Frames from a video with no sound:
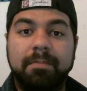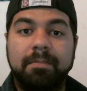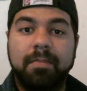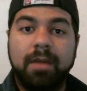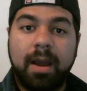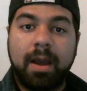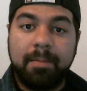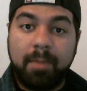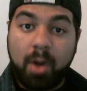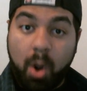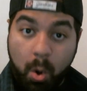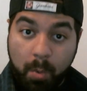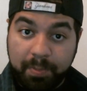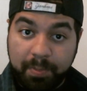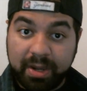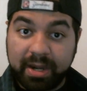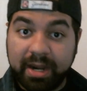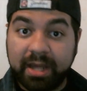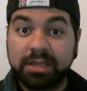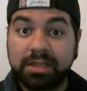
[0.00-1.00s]
I'm
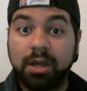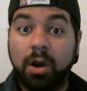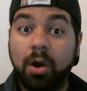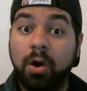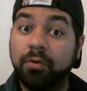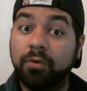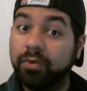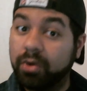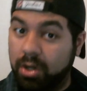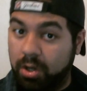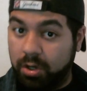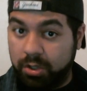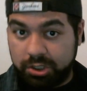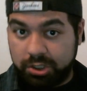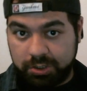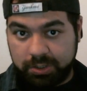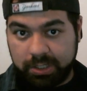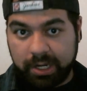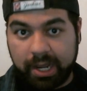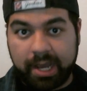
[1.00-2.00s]
hoping not to overload
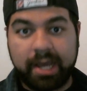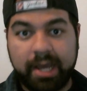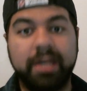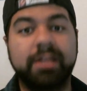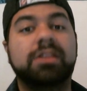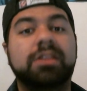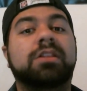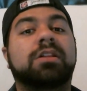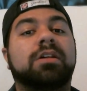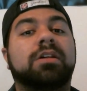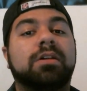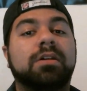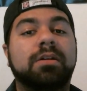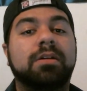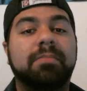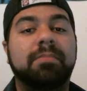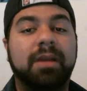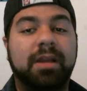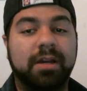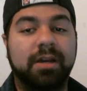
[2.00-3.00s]
you guys,
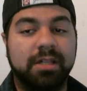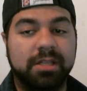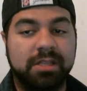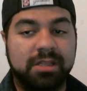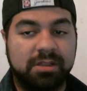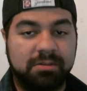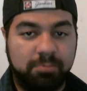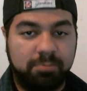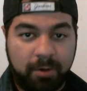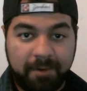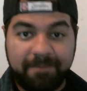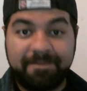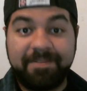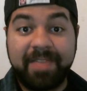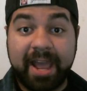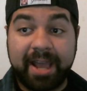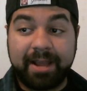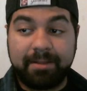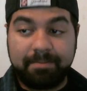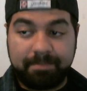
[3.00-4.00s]
because with
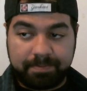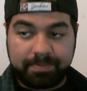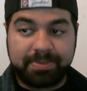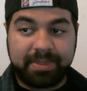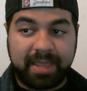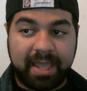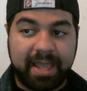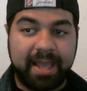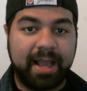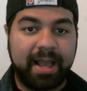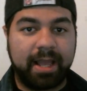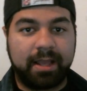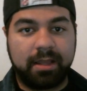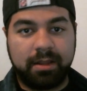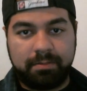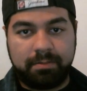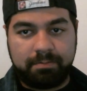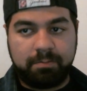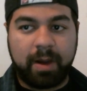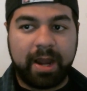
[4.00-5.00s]
that thing I
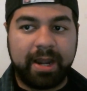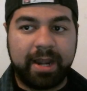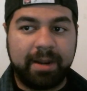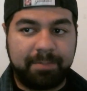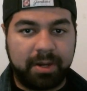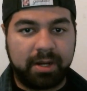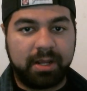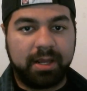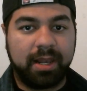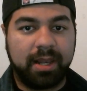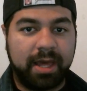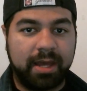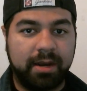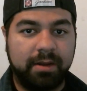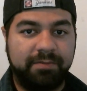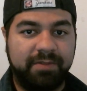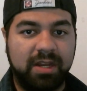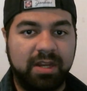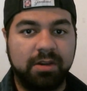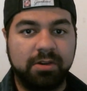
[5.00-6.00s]
could wind up putting a lot
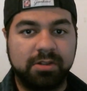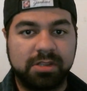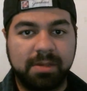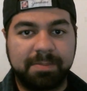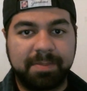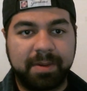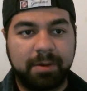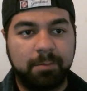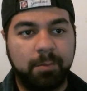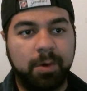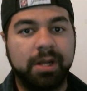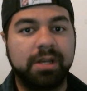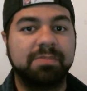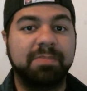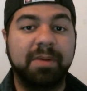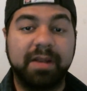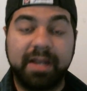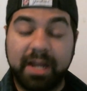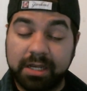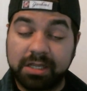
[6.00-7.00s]
of videos up at once,
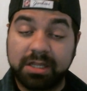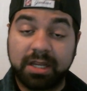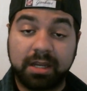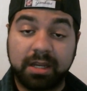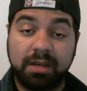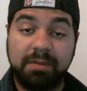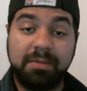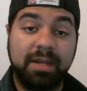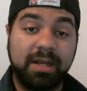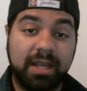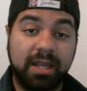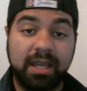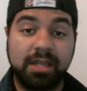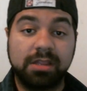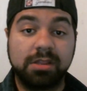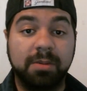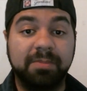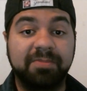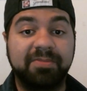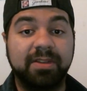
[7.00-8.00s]
but that's not going to be the case.
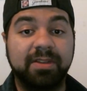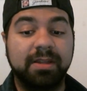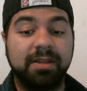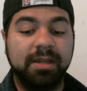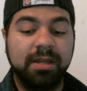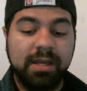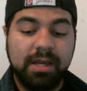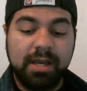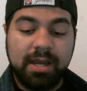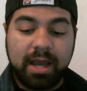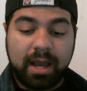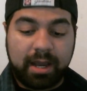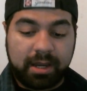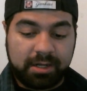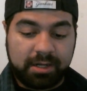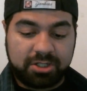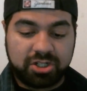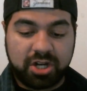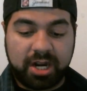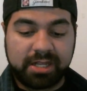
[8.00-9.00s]
Hopefully I'm going
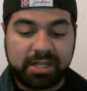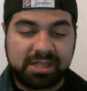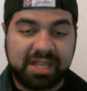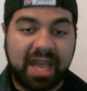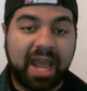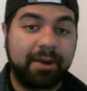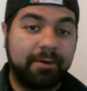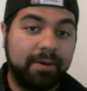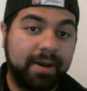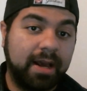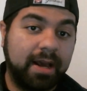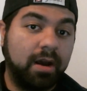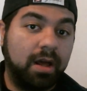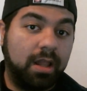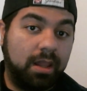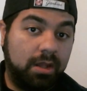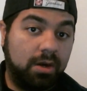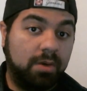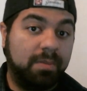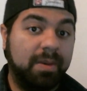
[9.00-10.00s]
to try to stagger it out a
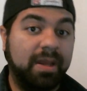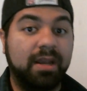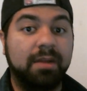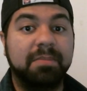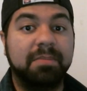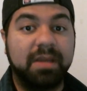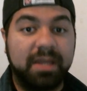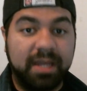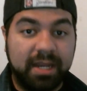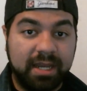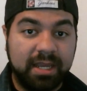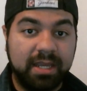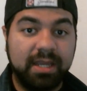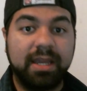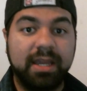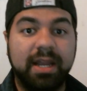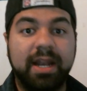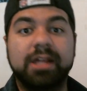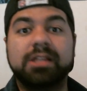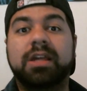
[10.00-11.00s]
little bit in the beginning,
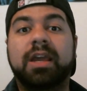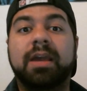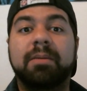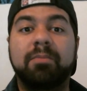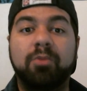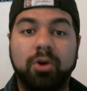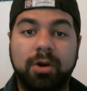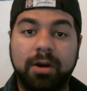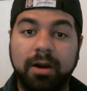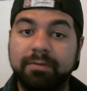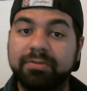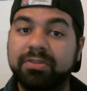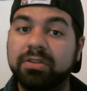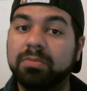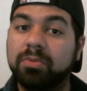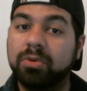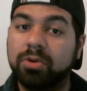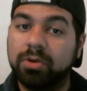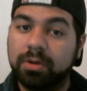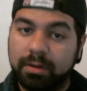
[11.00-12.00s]
and as I get more
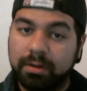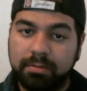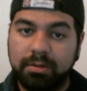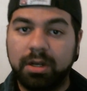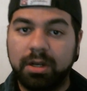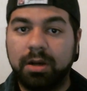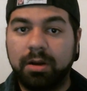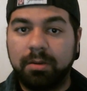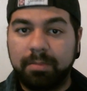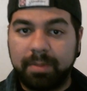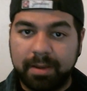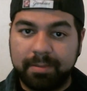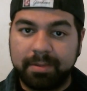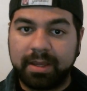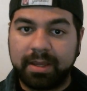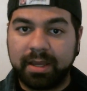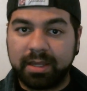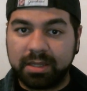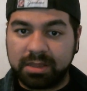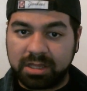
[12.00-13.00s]
comfortable and be able to
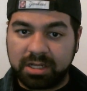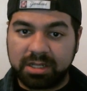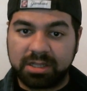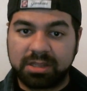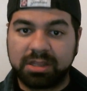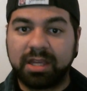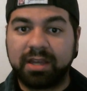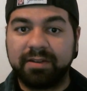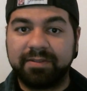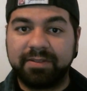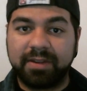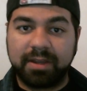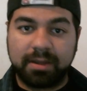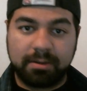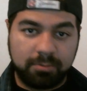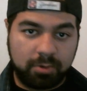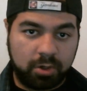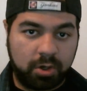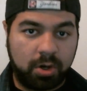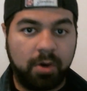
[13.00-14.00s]
get into the thick of it,
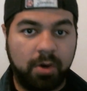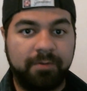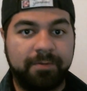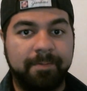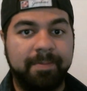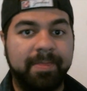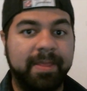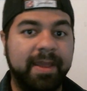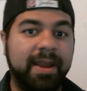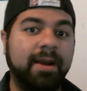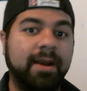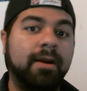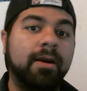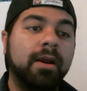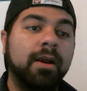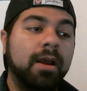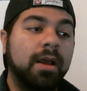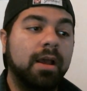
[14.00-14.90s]
we'll go from there.